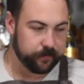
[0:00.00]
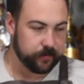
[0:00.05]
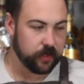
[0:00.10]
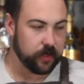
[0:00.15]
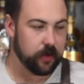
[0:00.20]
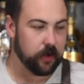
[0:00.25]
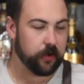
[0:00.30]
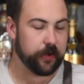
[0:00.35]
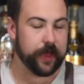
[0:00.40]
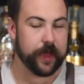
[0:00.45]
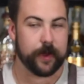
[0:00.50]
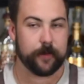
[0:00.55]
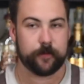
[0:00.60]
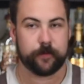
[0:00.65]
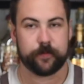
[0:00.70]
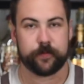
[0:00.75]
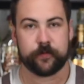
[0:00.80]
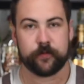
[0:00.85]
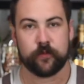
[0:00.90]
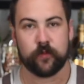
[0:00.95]
Oh yeah.
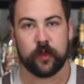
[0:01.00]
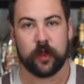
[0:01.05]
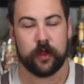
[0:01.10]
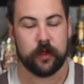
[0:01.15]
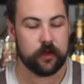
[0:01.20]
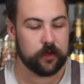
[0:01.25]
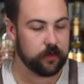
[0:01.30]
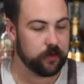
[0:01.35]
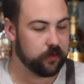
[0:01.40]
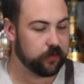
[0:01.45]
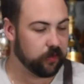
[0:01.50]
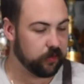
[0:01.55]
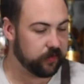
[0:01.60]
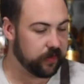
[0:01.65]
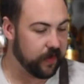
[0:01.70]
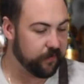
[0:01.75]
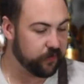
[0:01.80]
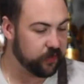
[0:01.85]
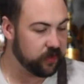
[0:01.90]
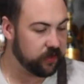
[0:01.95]
So
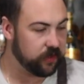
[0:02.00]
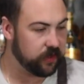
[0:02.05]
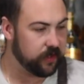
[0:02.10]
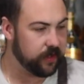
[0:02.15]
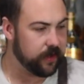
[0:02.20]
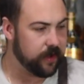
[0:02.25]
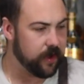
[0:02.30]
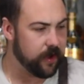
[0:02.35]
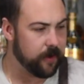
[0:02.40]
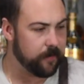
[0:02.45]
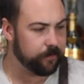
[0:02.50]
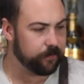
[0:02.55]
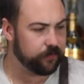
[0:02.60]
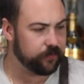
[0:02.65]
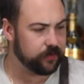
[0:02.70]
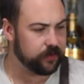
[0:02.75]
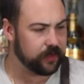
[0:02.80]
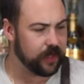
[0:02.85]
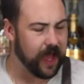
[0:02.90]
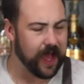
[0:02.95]
definitely
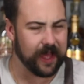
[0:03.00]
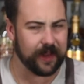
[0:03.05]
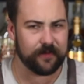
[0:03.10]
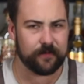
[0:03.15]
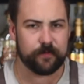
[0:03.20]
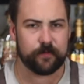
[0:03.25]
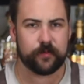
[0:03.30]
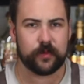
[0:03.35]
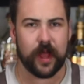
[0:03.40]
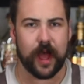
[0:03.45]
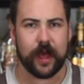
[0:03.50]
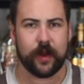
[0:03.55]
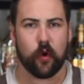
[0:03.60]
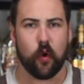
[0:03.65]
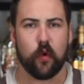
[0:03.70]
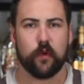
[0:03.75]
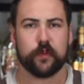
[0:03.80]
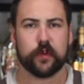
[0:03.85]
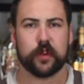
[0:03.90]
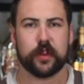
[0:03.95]
not
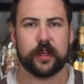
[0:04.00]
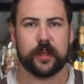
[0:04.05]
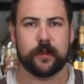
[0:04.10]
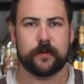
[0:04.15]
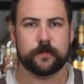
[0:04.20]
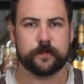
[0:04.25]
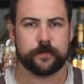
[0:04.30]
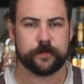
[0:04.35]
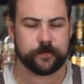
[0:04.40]
overly